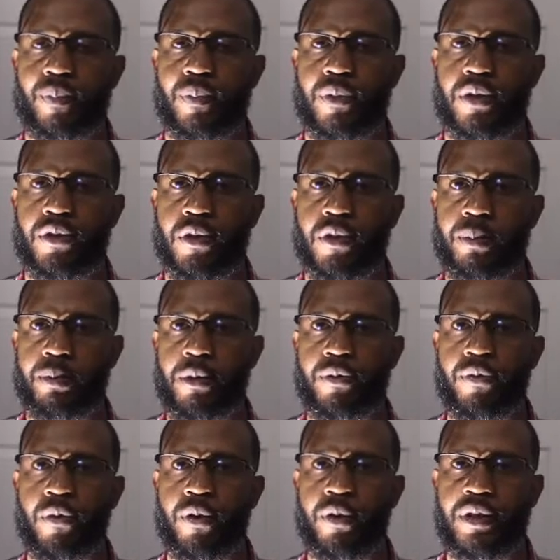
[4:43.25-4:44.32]
The scripture
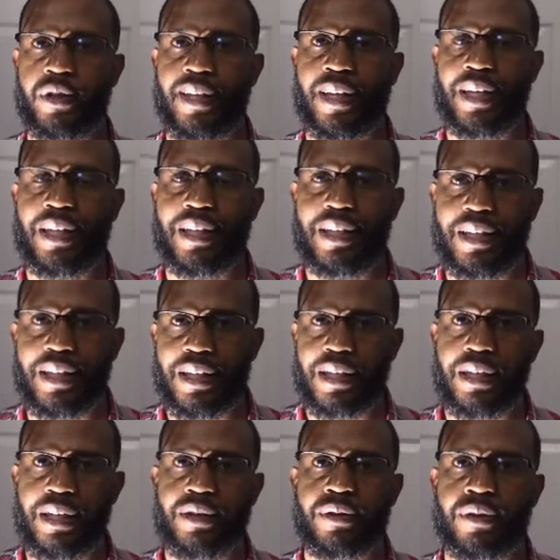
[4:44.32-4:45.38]
for today
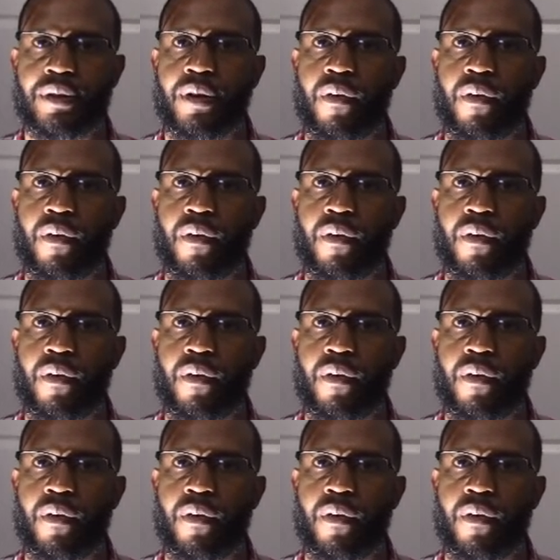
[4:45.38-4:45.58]
is